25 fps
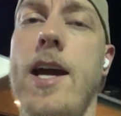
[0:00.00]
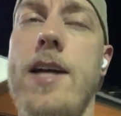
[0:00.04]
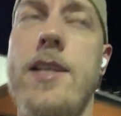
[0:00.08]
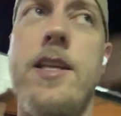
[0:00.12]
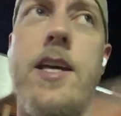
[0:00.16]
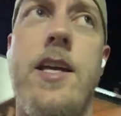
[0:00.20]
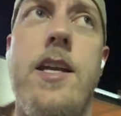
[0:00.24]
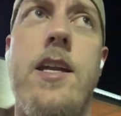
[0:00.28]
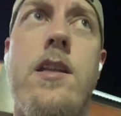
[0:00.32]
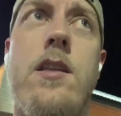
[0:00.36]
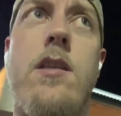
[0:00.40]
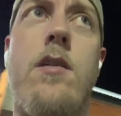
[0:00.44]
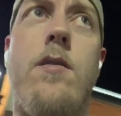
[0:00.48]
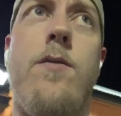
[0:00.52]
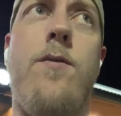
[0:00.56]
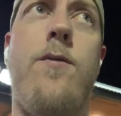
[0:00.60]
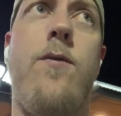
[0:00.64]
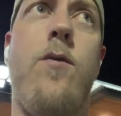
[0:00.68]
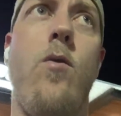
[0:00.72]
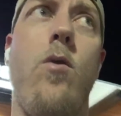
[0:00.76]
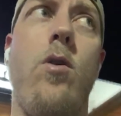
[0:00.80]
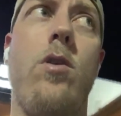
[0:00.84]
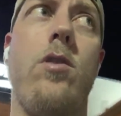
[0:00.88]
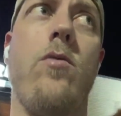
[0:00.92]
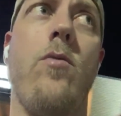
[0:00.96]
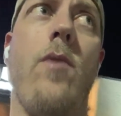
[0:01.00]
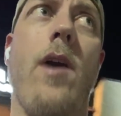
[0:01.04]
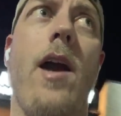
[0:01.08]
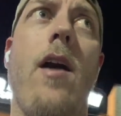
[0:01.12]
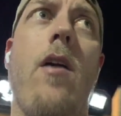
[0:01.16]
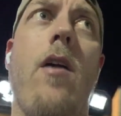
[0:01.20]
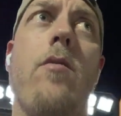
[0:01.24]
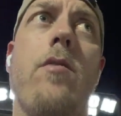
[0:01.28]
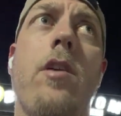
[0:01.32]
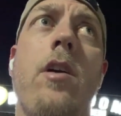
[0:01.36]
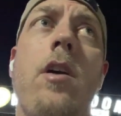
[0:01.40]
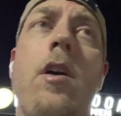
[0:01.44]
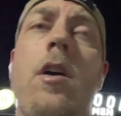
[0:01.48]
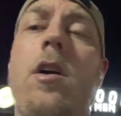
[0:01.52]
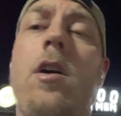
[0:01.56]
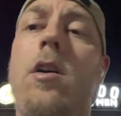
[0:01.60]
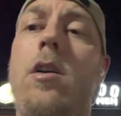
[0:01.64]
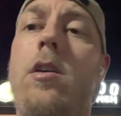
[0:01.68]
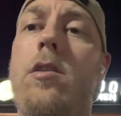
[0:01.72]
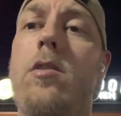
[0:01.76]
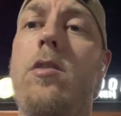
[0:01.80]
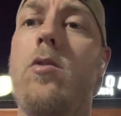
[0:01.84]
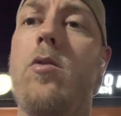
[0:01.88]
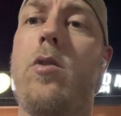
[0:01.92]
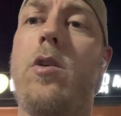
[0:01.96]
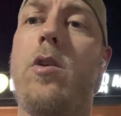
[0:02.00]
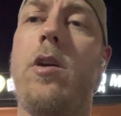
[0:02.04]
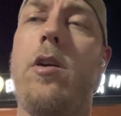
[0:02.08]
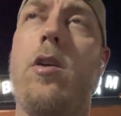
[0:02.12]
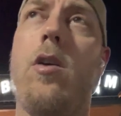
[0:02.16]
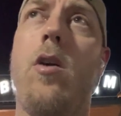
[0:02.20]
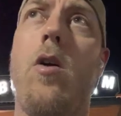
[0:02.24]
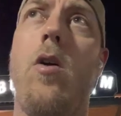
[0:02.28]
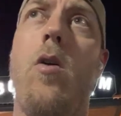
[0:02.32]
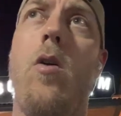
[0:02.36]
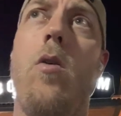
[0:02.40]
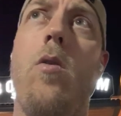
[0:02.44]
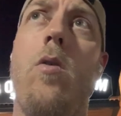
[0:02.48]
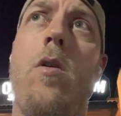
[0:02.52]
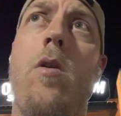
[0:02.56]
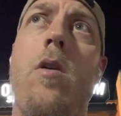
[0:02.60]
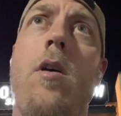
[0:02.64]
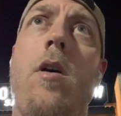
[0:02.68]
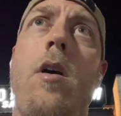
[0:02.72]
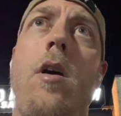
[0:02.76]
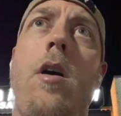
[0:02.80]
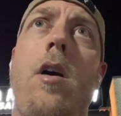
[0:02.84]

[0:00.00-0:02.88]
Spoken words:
And then in the fourth round, you could go